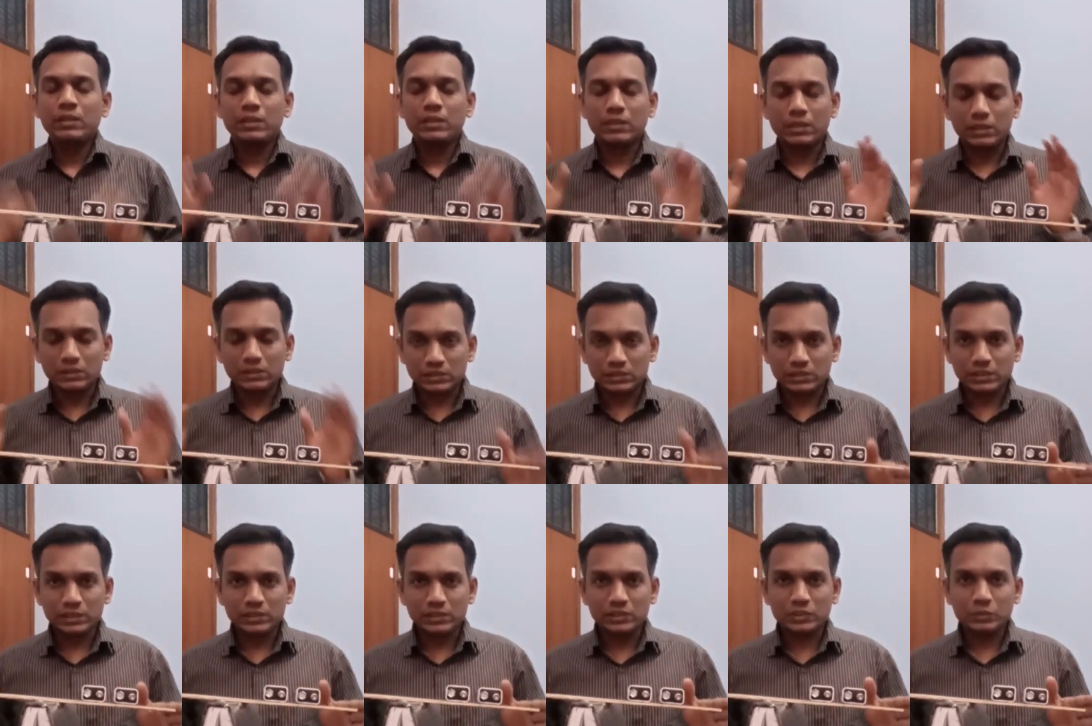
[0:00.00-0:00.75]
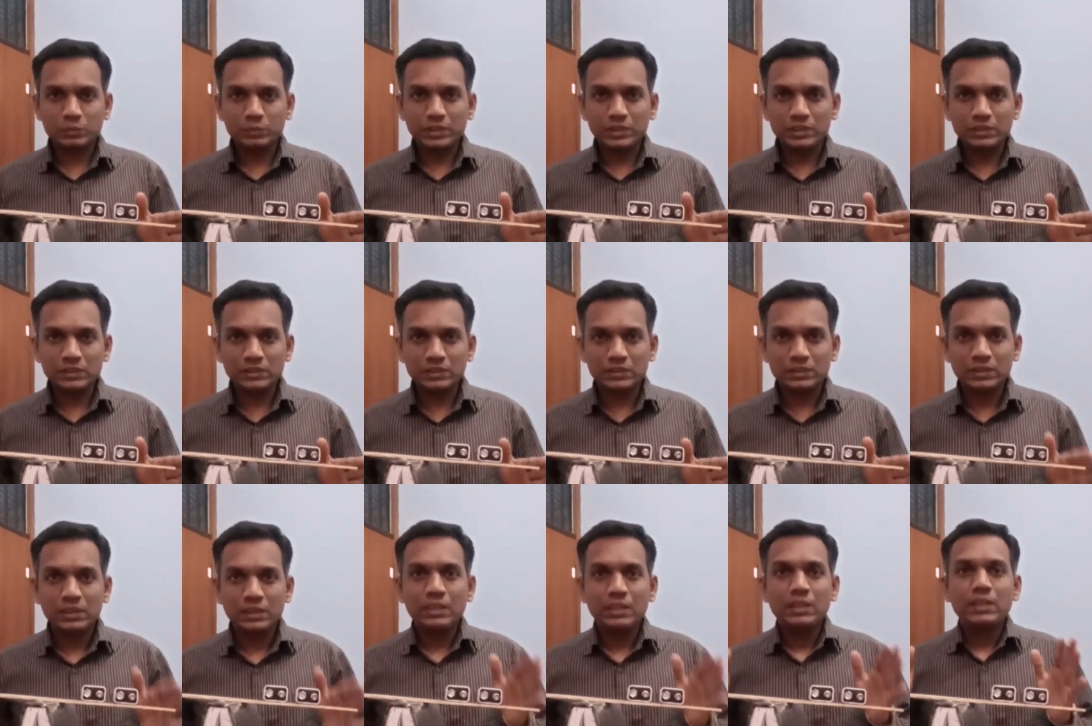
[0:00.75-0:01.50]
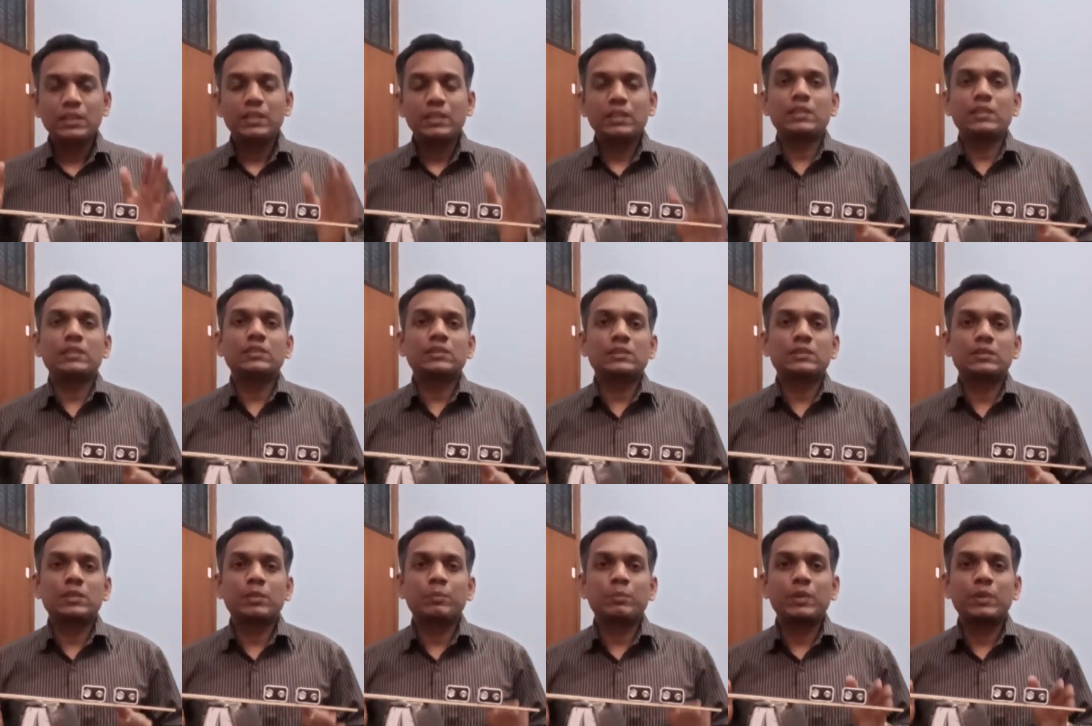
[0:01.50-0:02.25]
Distance means it is
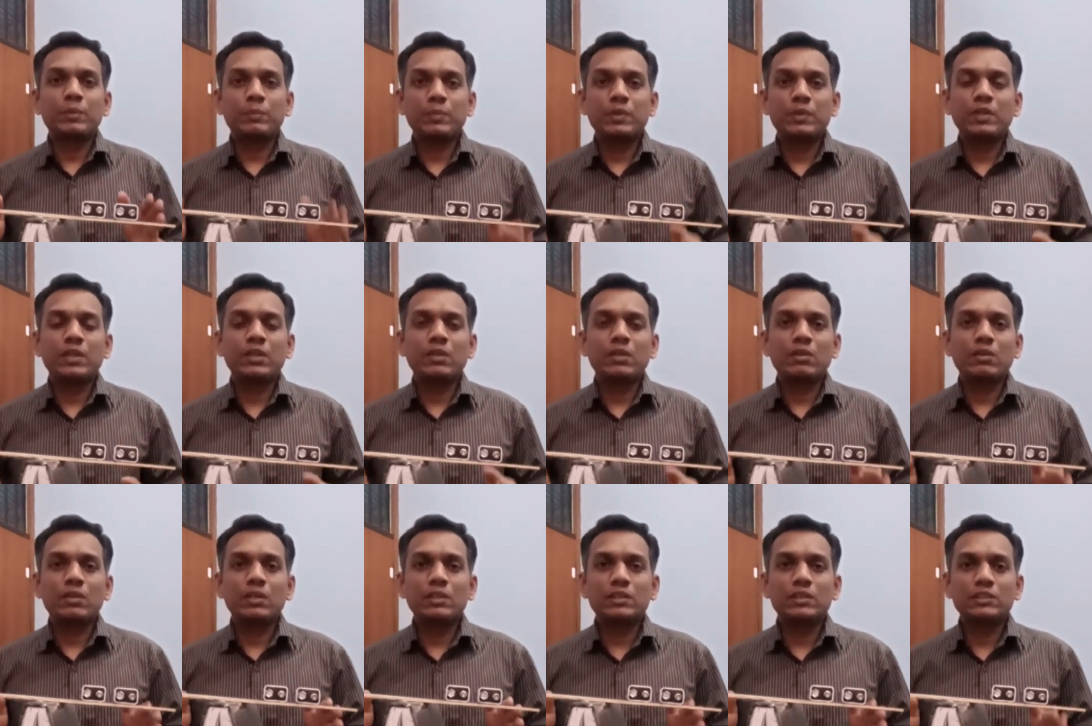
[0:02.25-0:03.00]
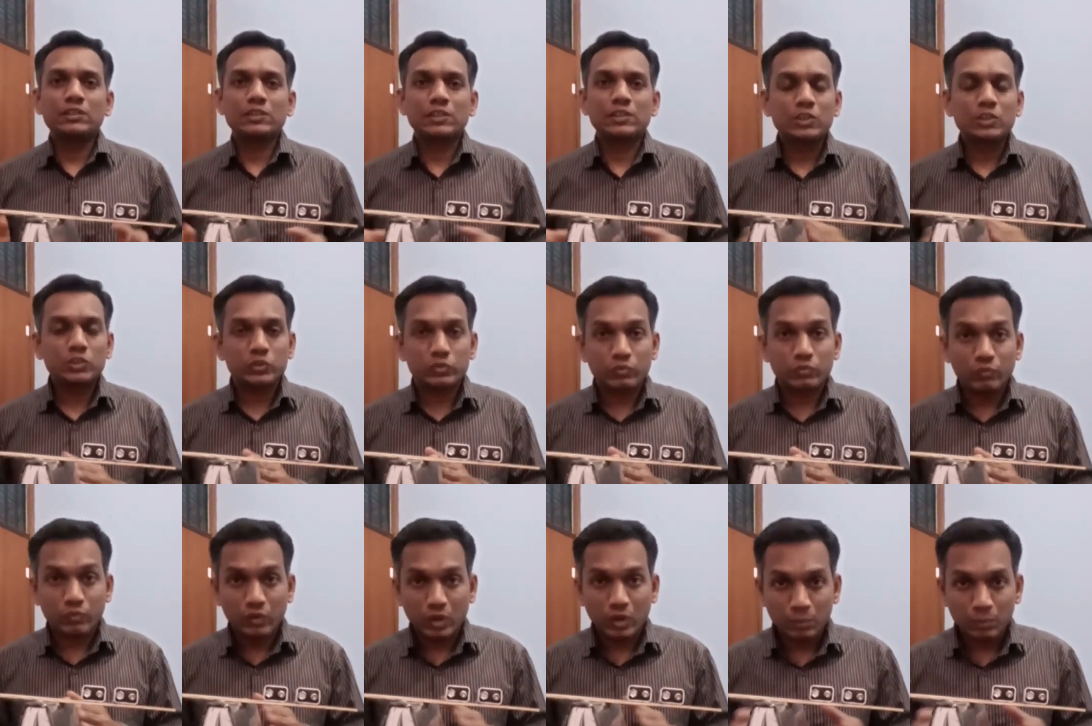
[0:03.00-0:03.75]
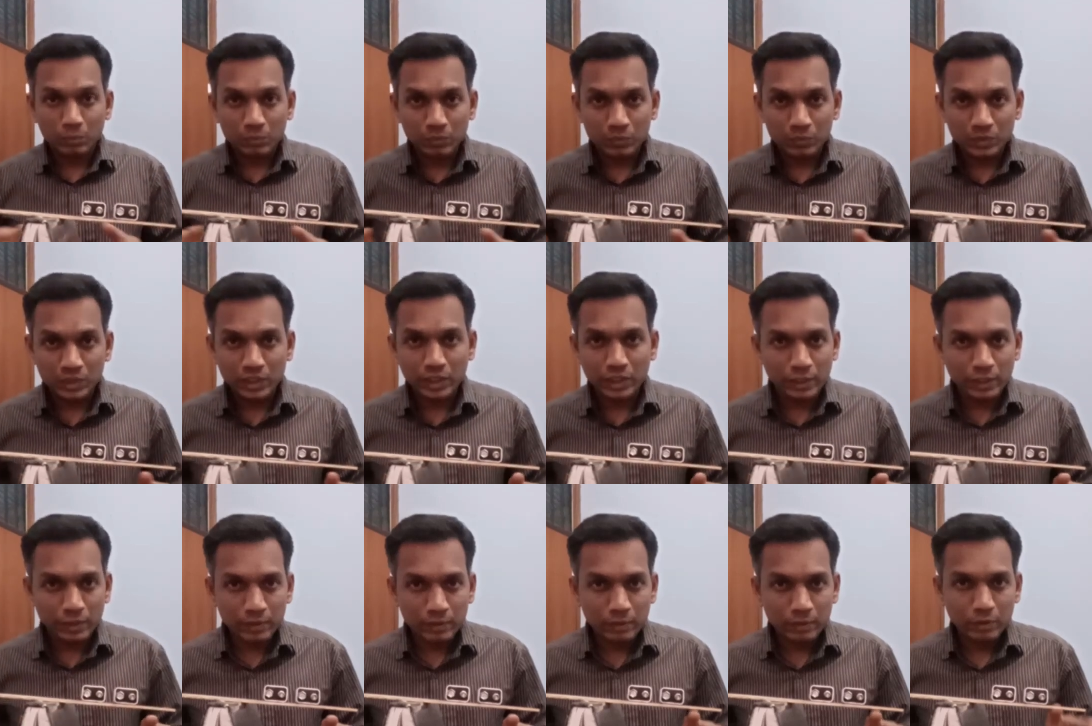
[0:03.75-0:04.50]
the perpendicular distance from
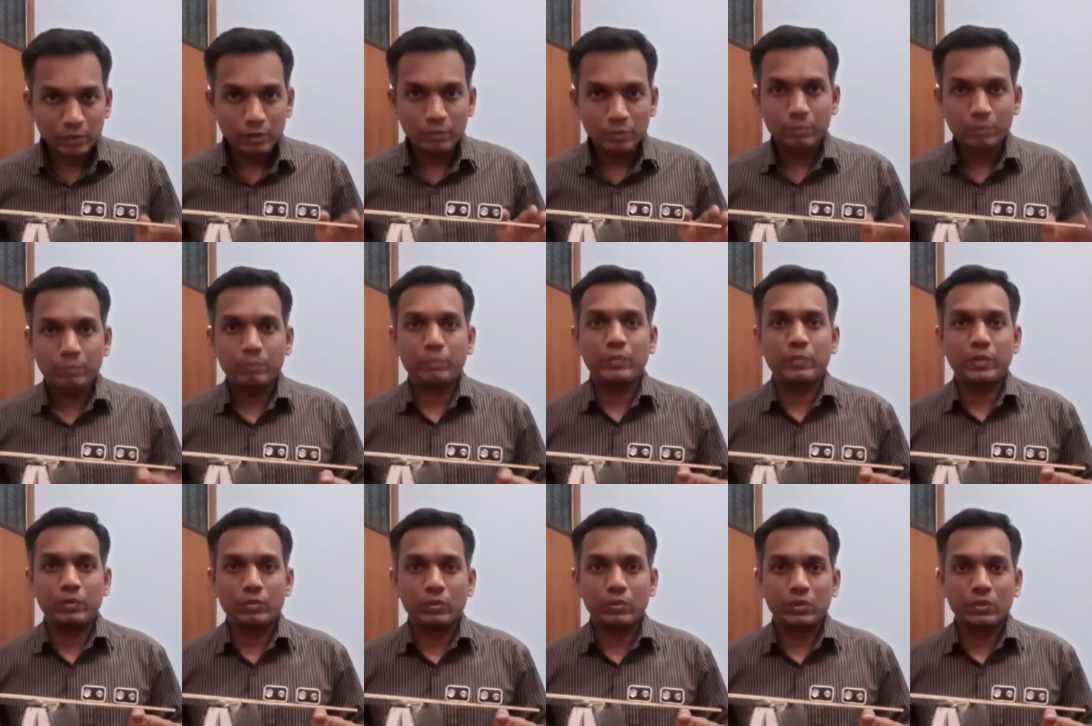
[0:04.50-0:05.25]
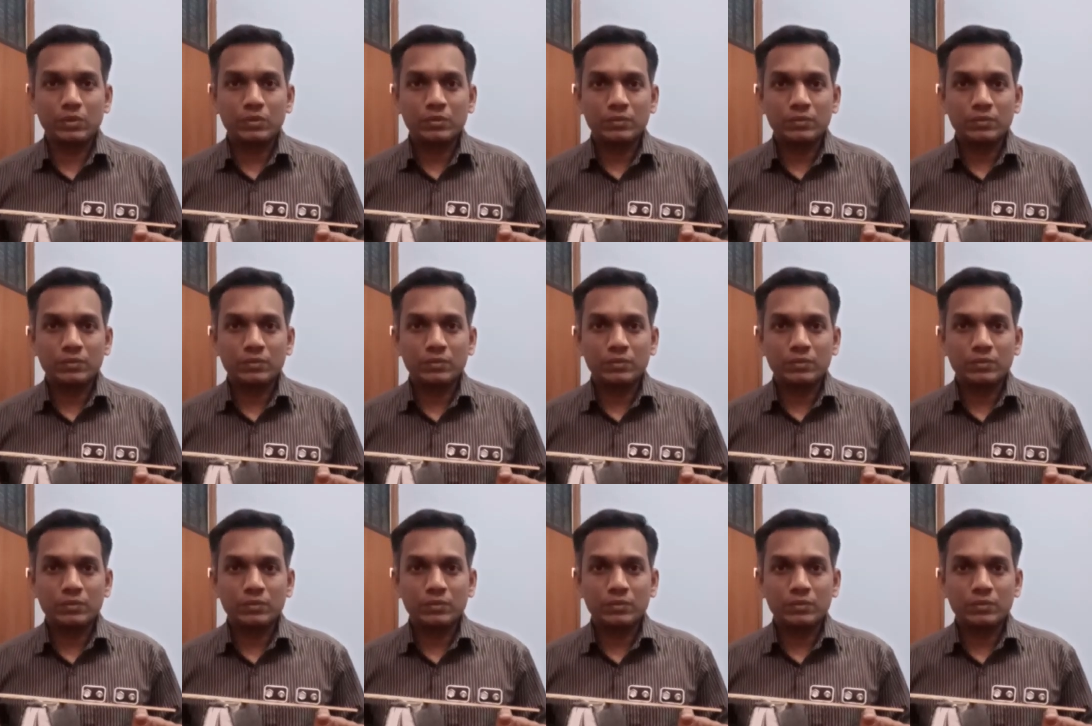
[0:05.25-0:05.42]
the pivot.